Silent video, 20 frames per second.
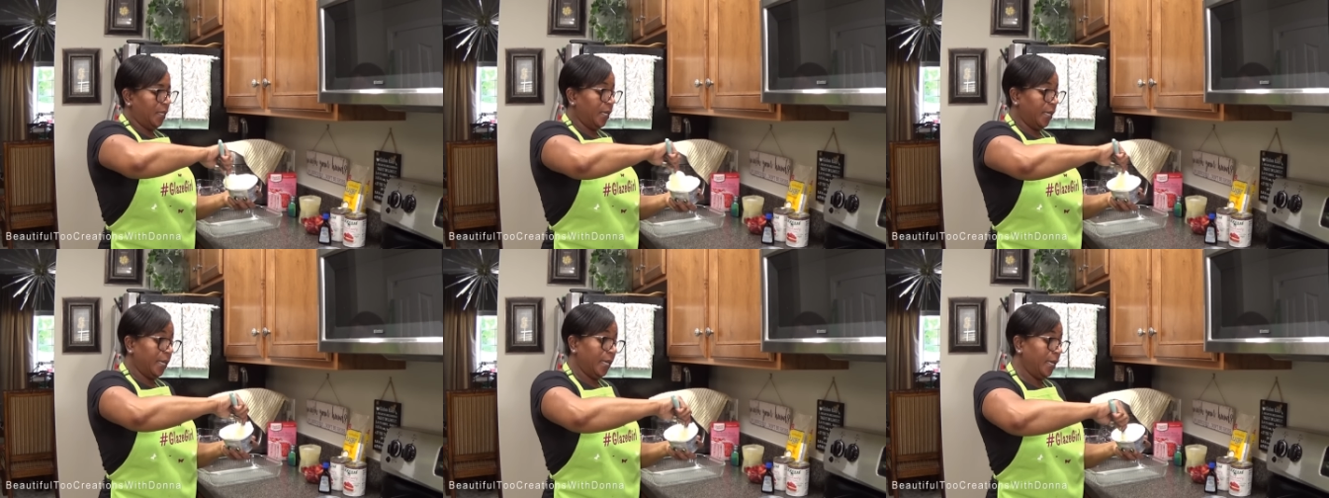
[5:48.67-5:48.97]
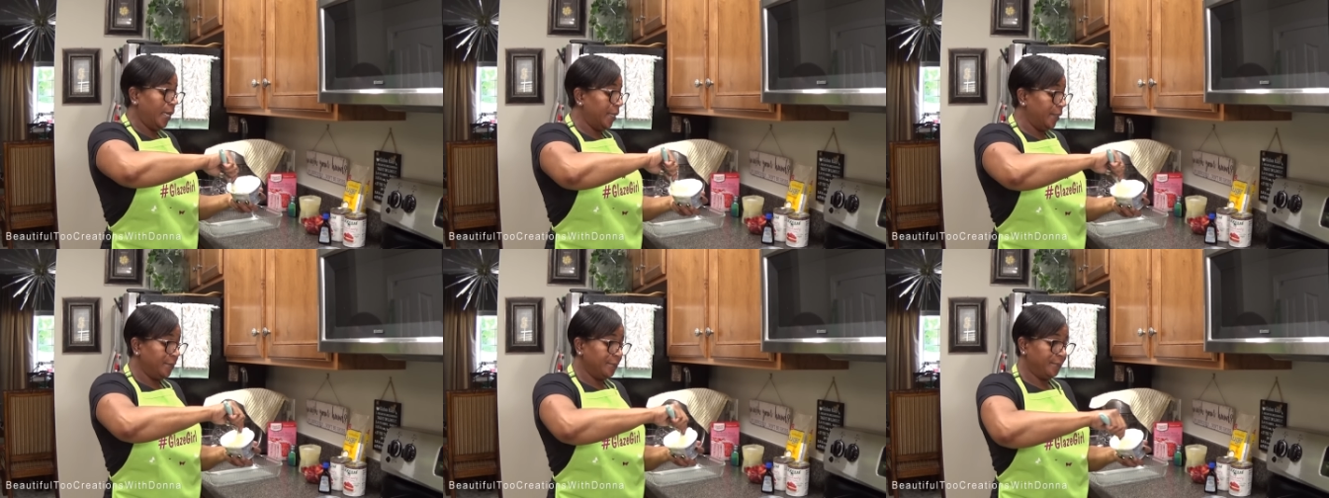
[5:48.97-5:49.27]

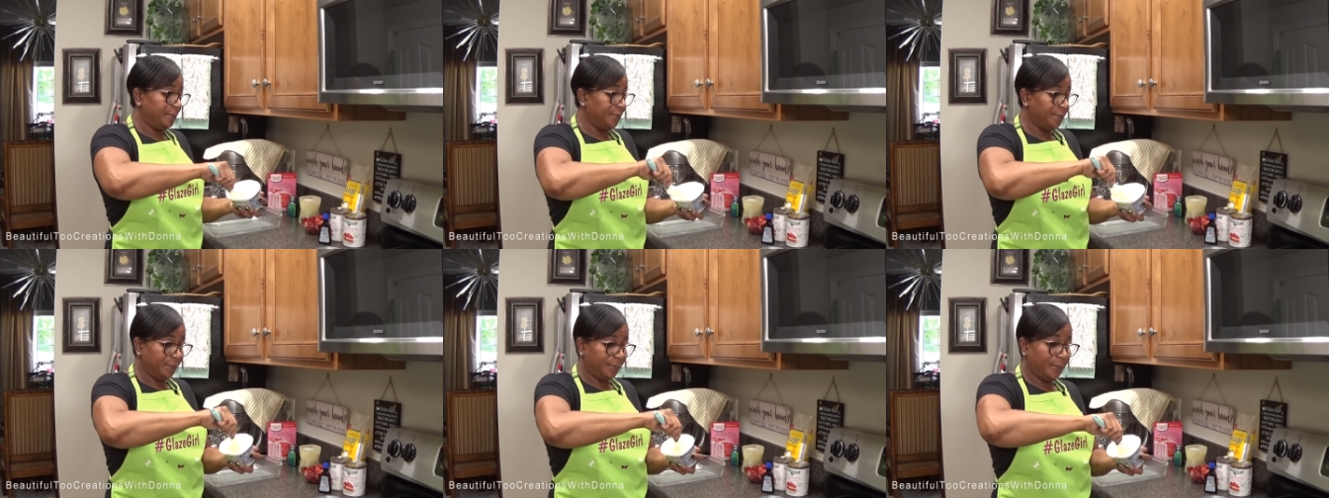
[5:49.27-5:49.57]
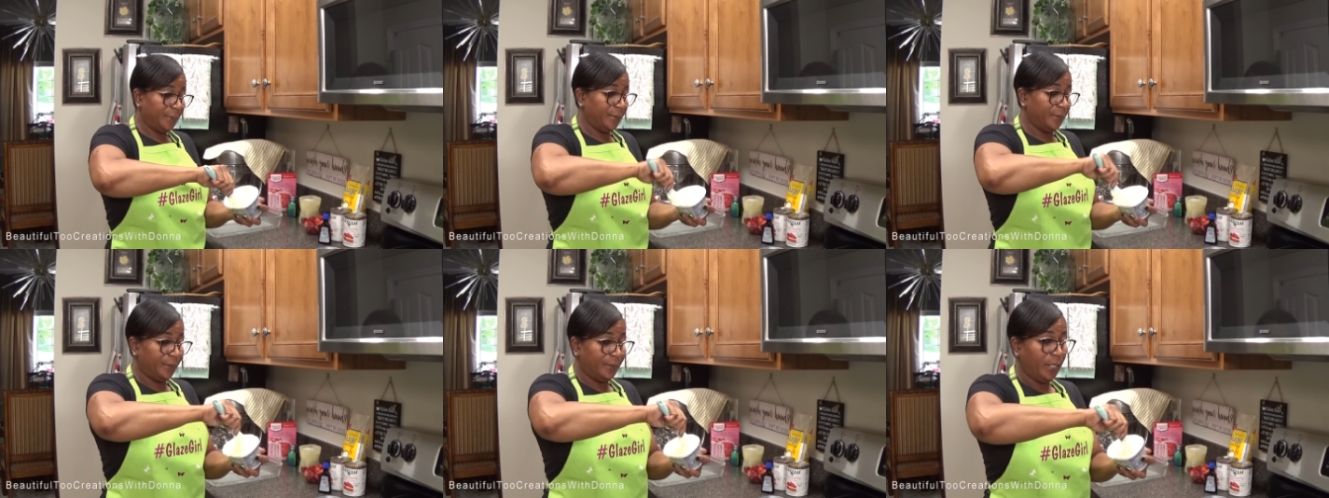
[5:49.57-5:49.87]
Again,
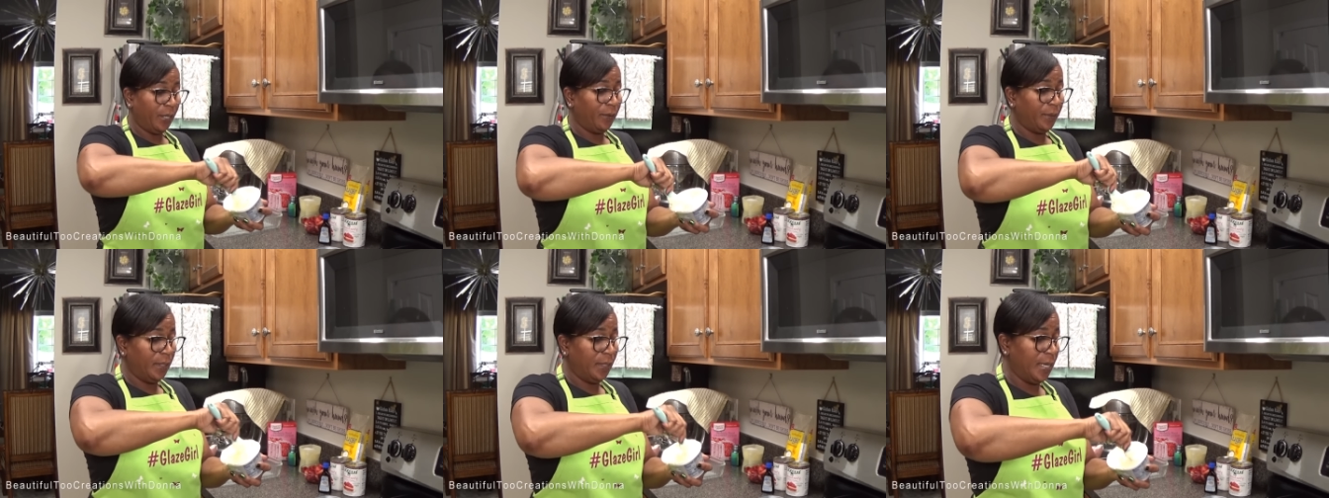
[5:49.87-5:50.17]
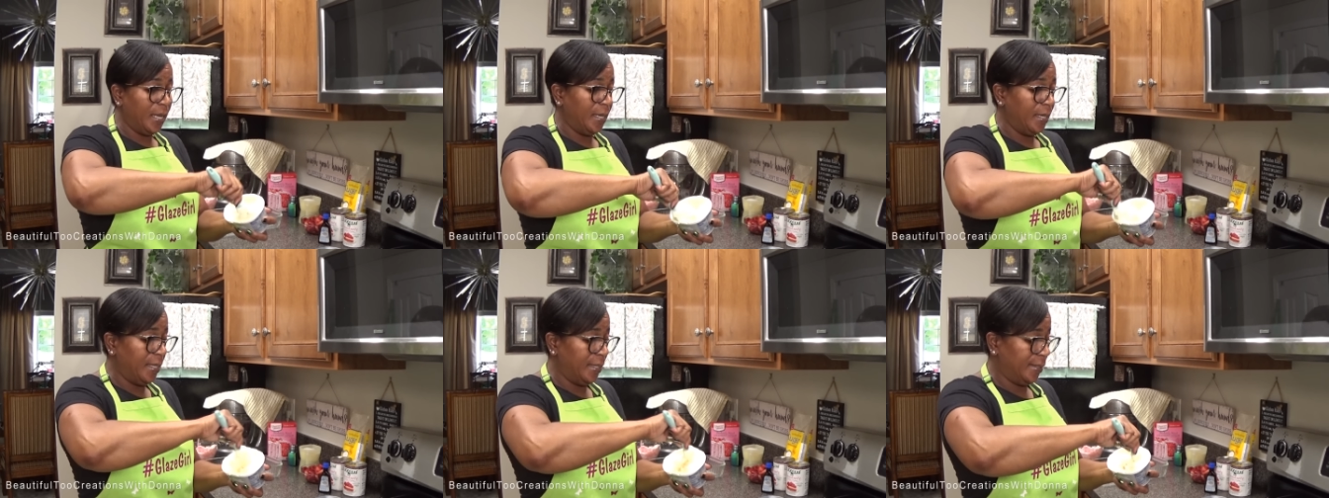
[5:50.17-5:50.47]
totally
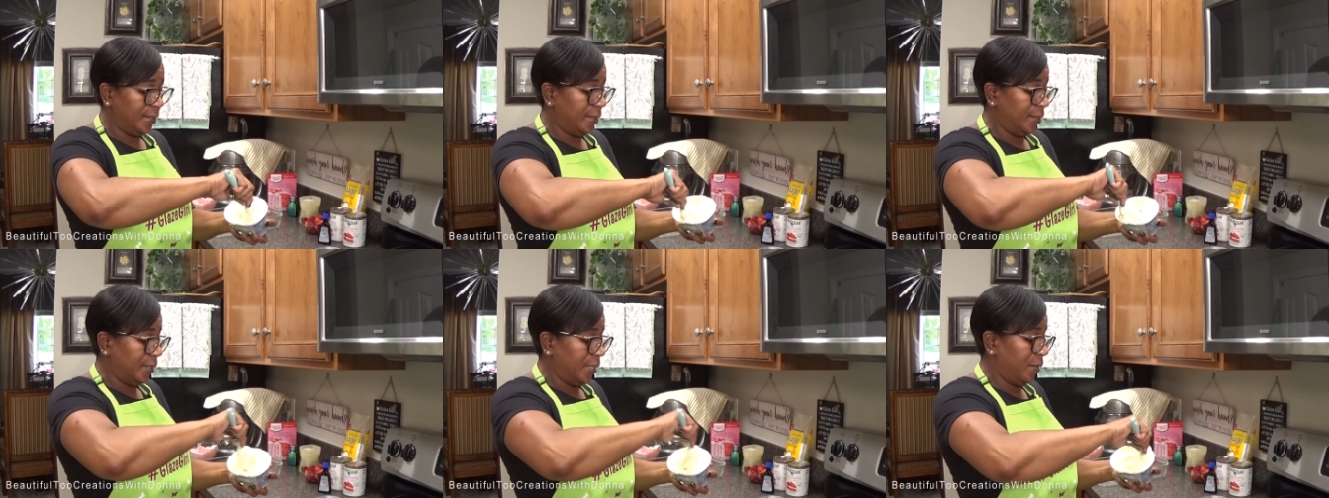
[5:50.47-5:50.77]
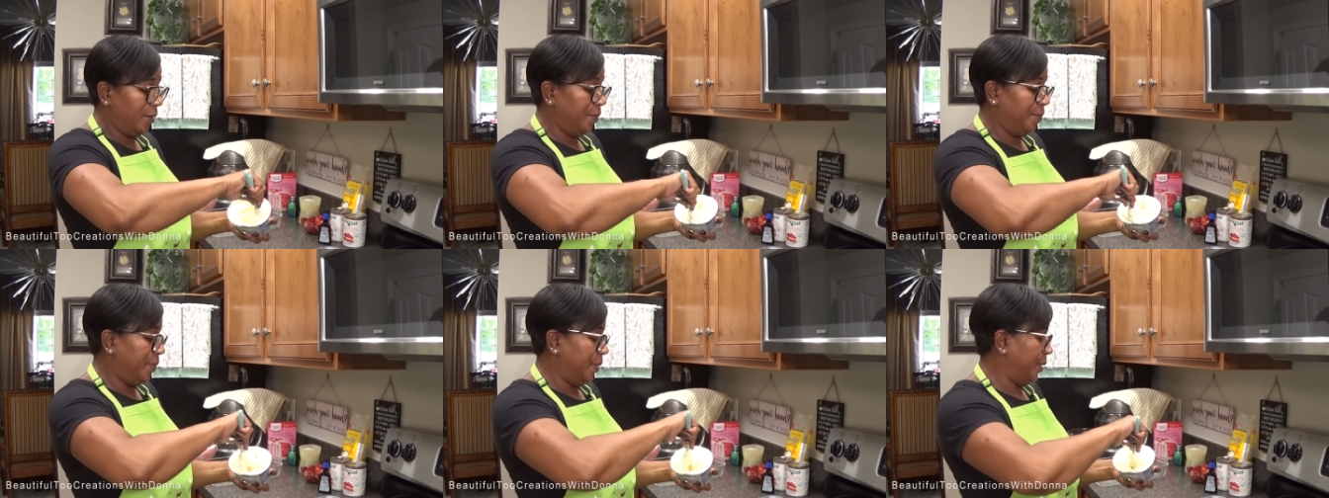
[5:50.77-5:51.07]
not
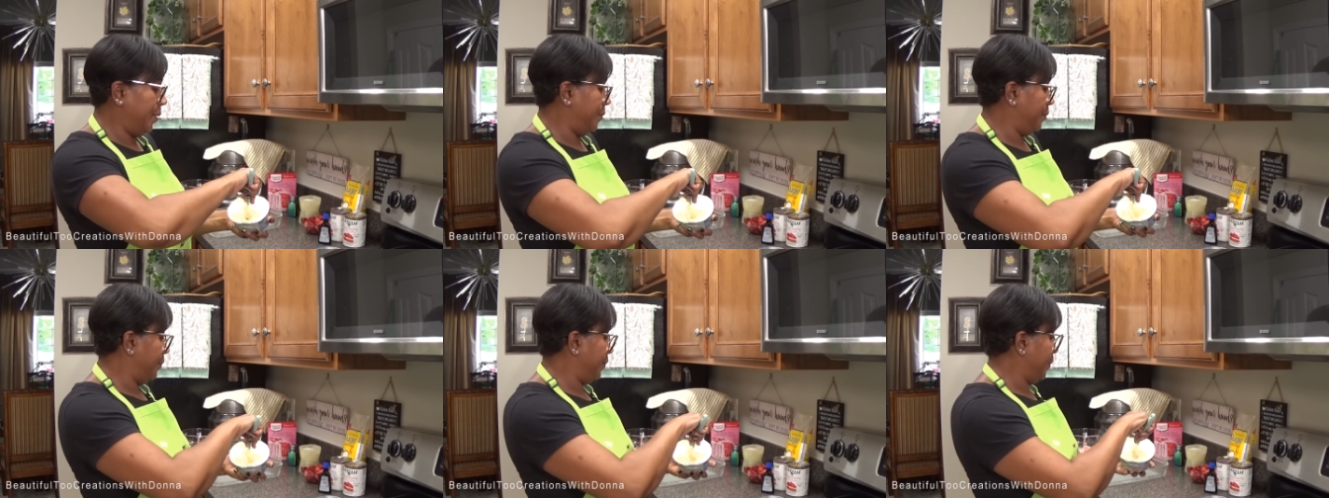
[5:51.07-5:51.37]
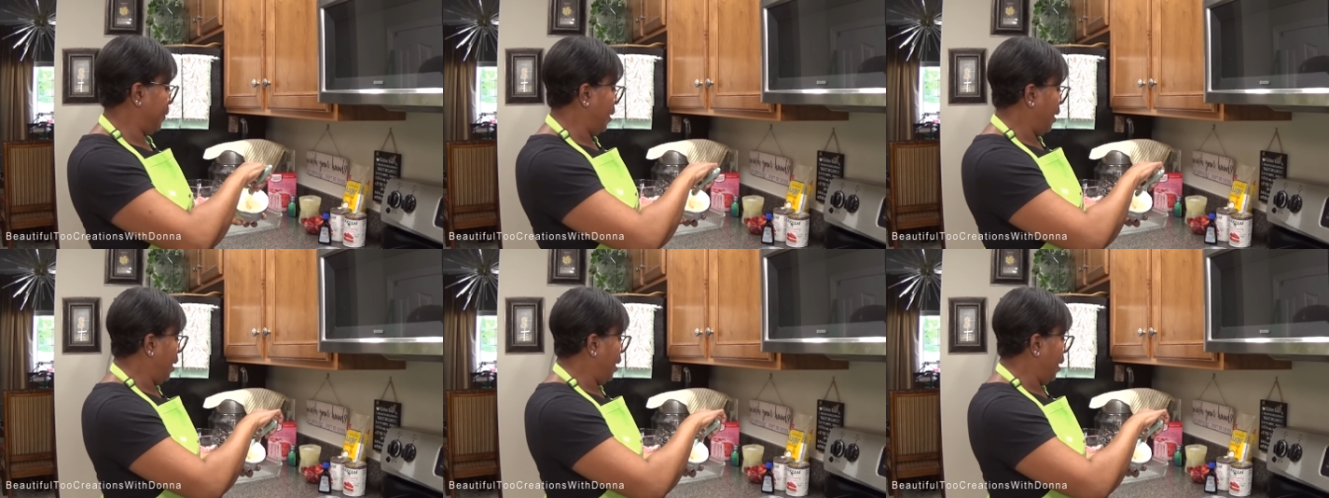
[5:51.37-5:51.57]
necessary, but